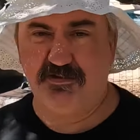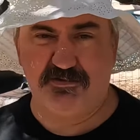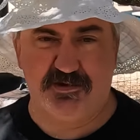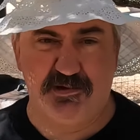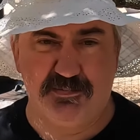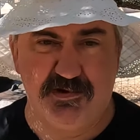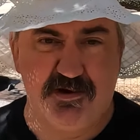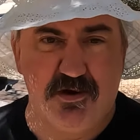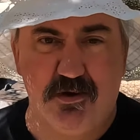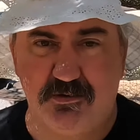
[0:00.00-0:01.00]
It's gonna be
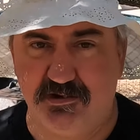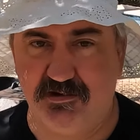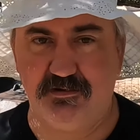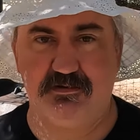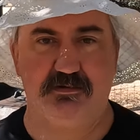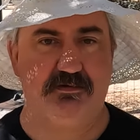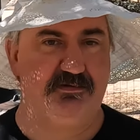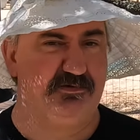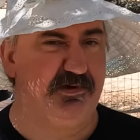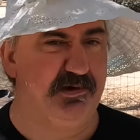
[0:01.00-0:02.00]
oaky.
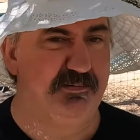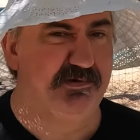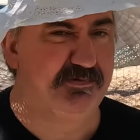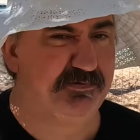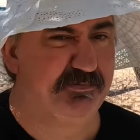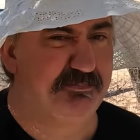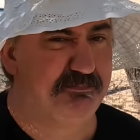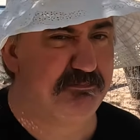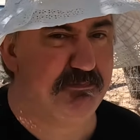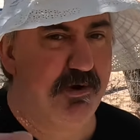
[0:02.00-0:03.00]
It's gonna be
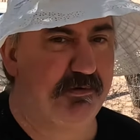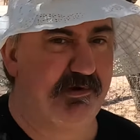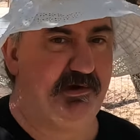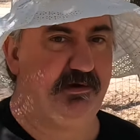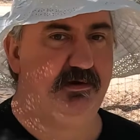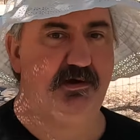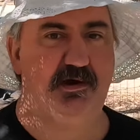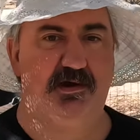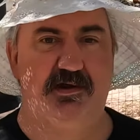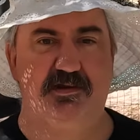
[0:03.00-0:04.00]
smoky.
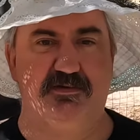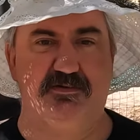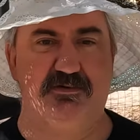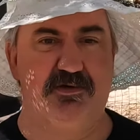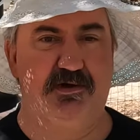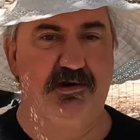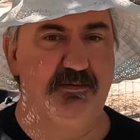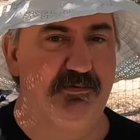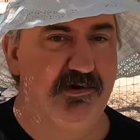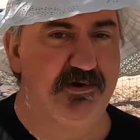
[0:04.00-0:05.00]
It's not
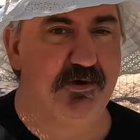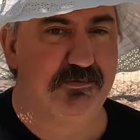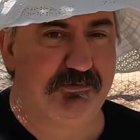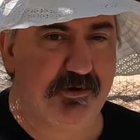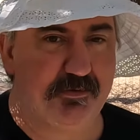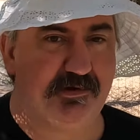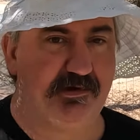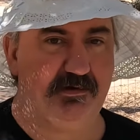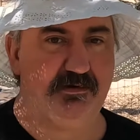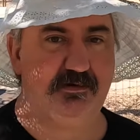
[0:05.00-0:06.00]
gonna be a no
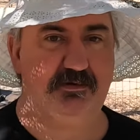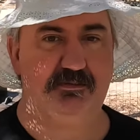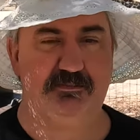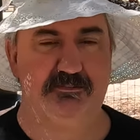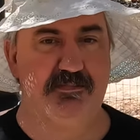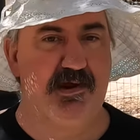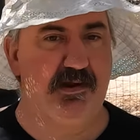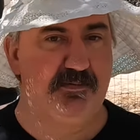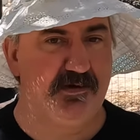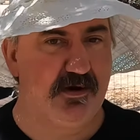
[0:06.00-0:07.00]
jokey.
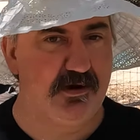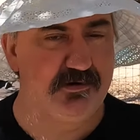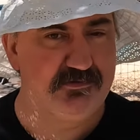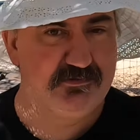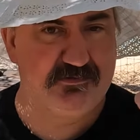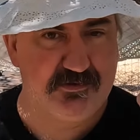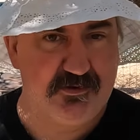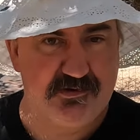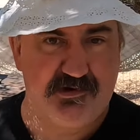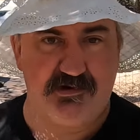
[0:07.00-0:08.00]
Maybe
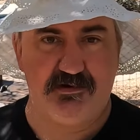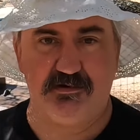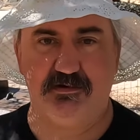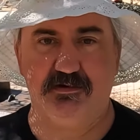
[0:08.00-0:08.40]
artichokey.